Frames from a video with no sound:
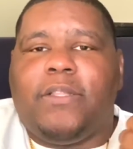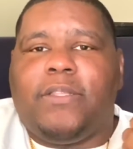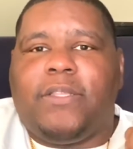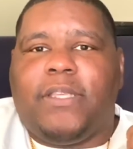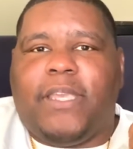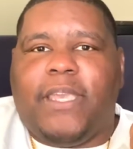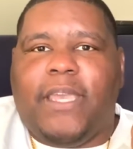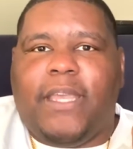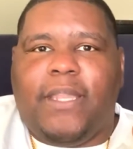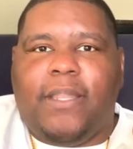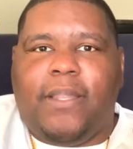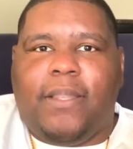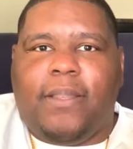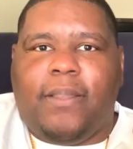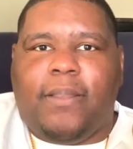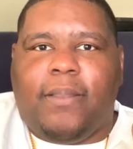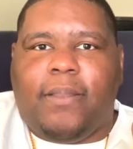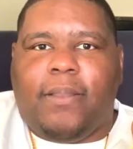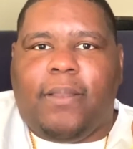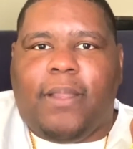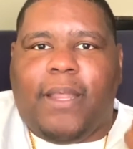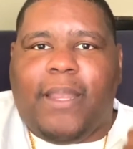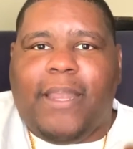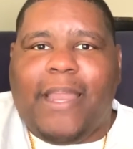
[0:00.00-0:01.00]
to getting
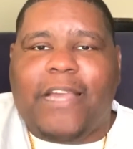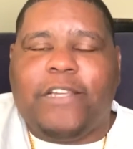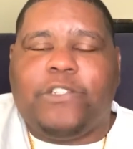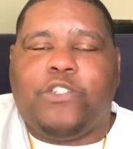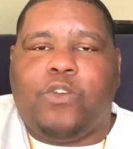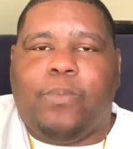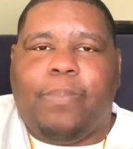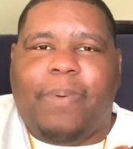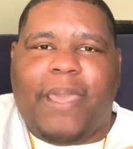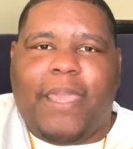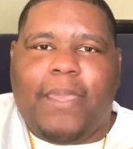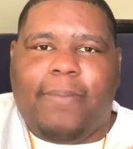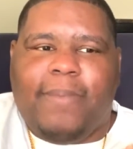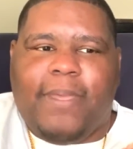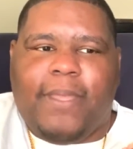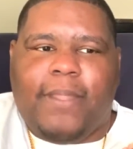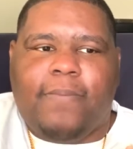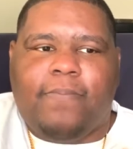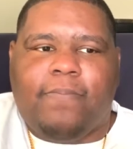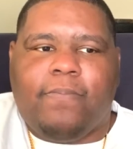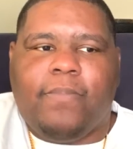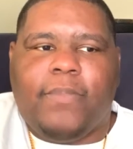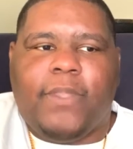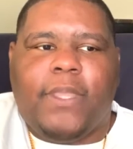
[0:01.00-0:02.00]
an actual
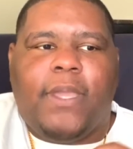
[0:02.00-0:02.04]
payment,